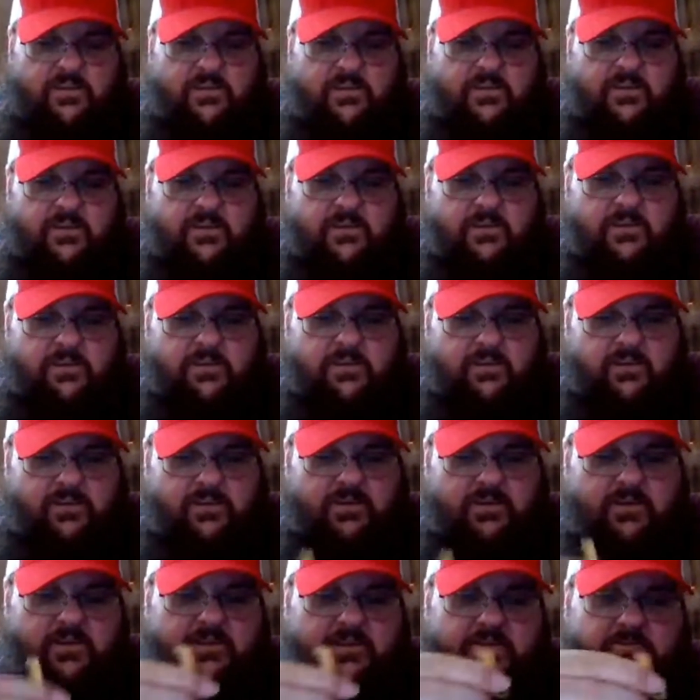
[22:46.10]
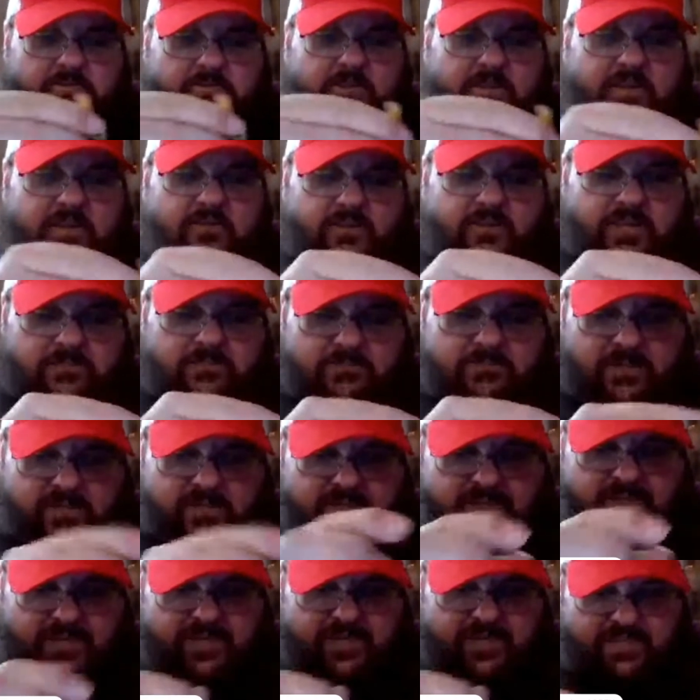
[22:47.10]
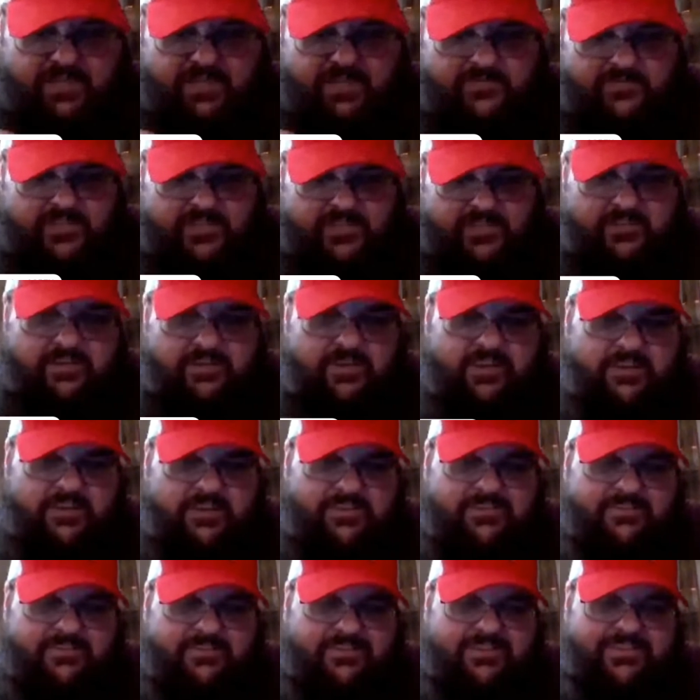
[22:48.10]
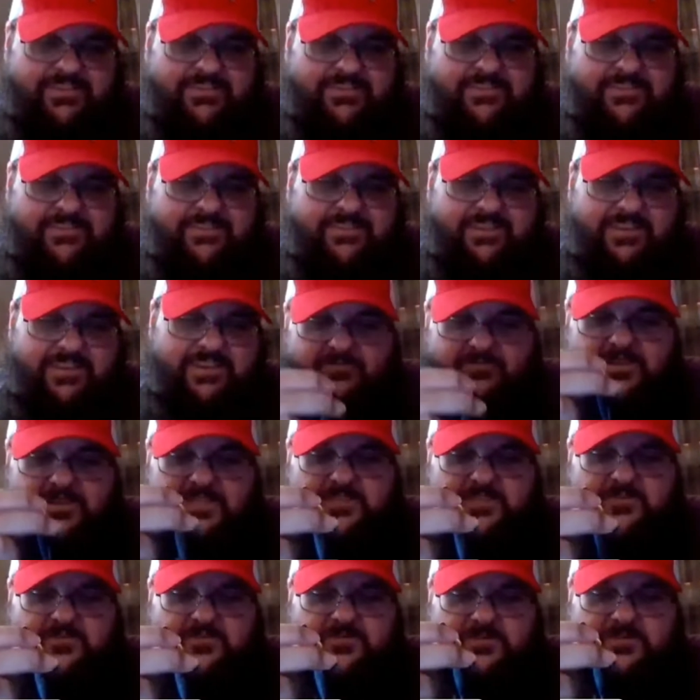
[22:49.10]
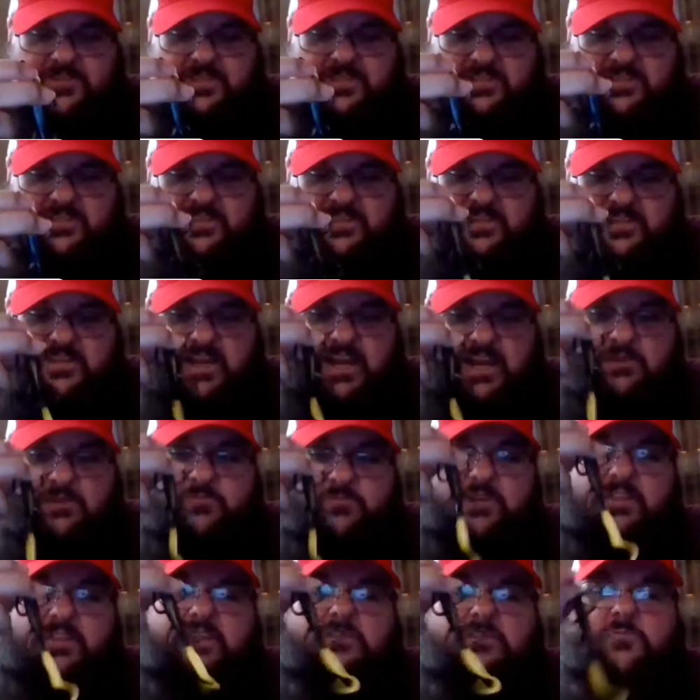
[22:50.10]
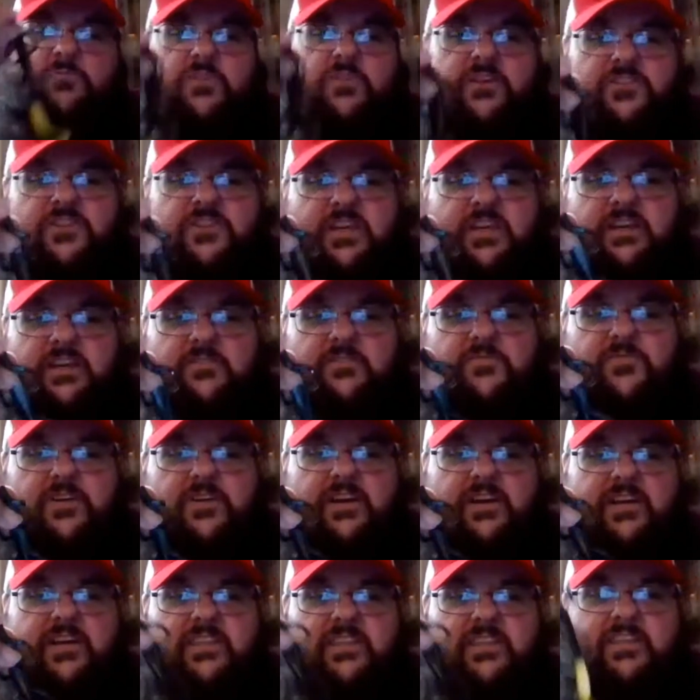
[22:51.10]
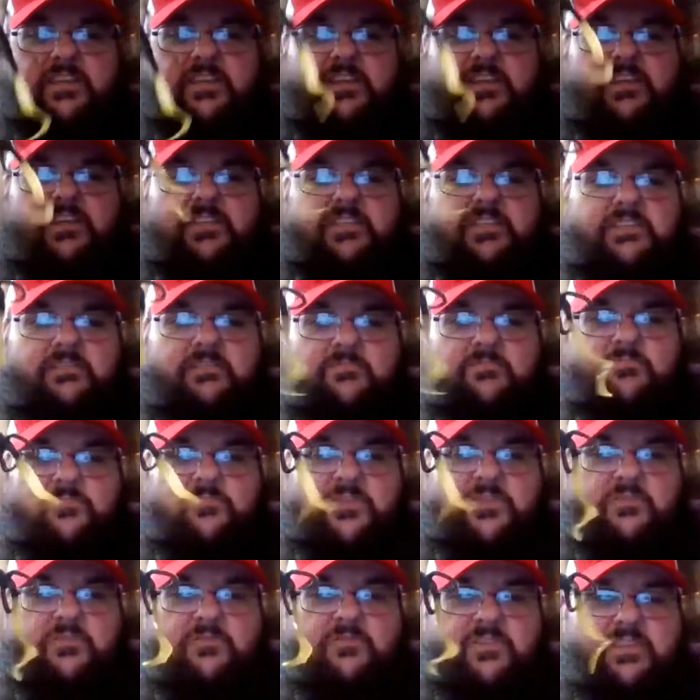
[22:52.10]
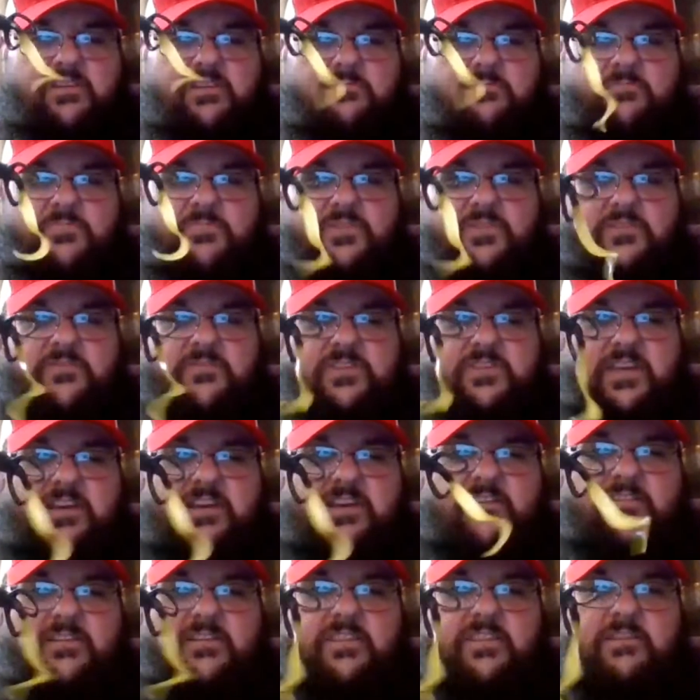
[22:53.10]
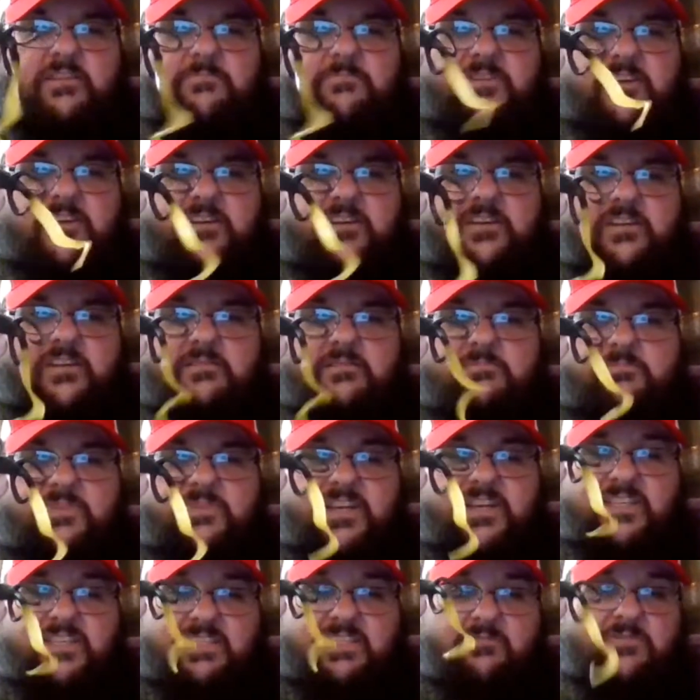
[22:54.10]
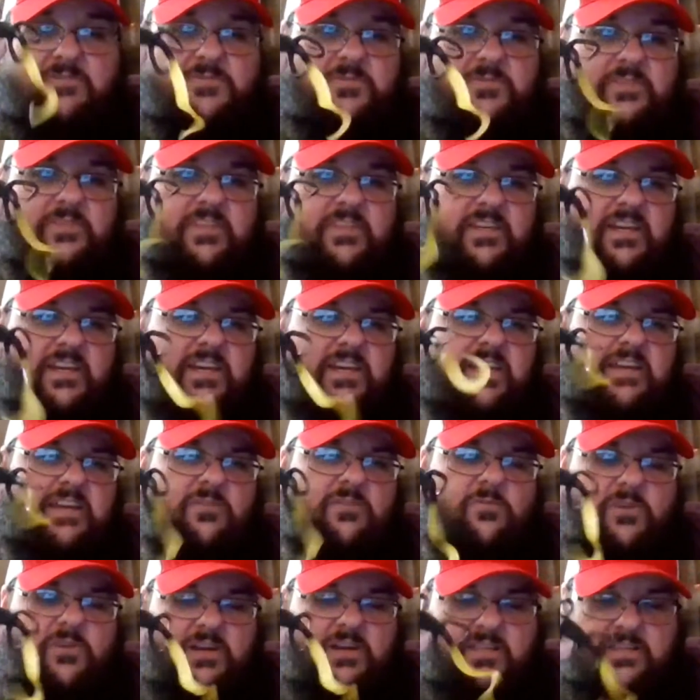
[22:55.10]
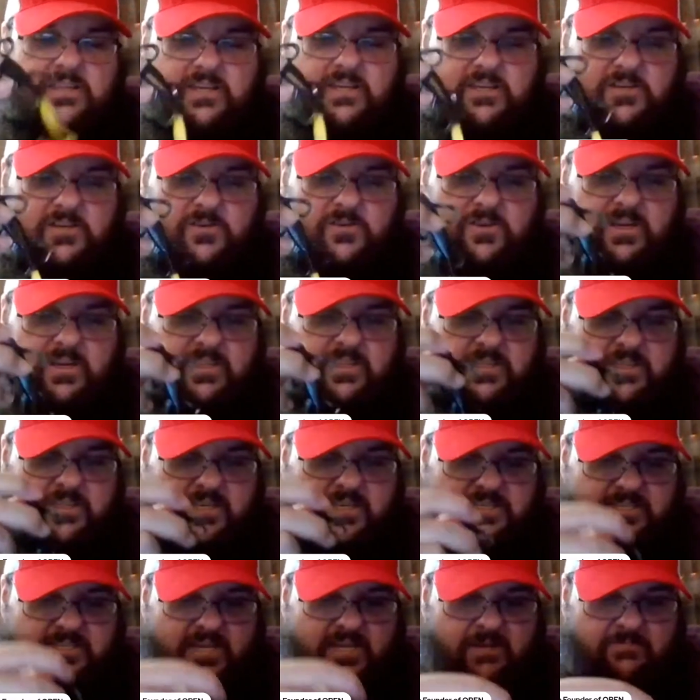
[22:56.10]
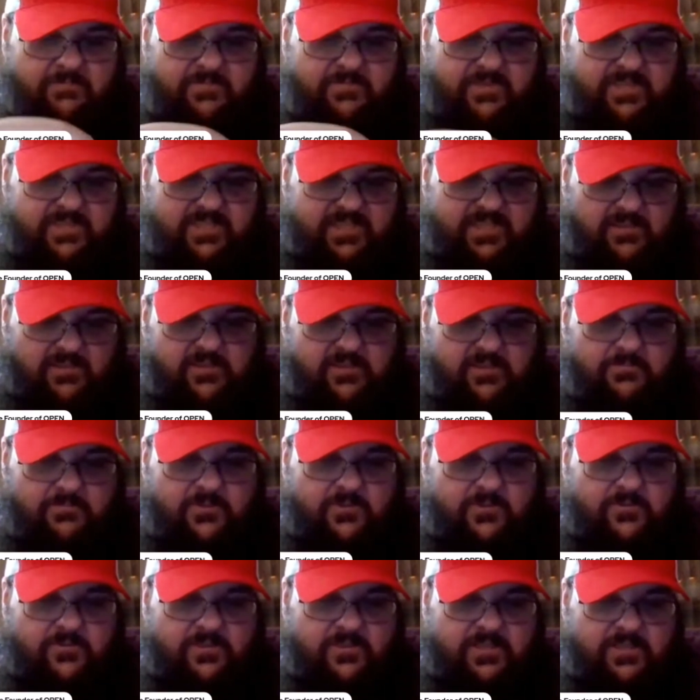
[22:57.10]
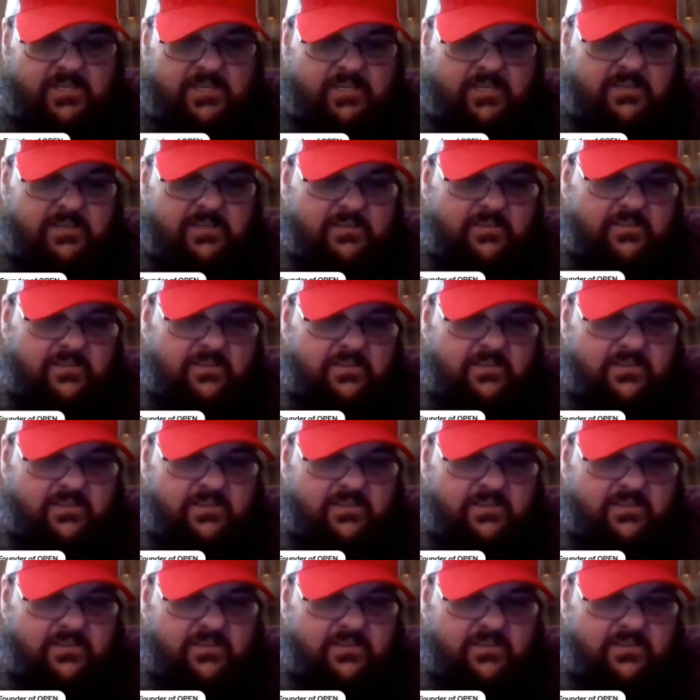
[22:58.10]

It's really irritating me now that I can't think of it. We got our lizards. I really wish I could find these, but with a blue tail on them again, because that was one thing I had a while ago, and then they stopped selling them locally,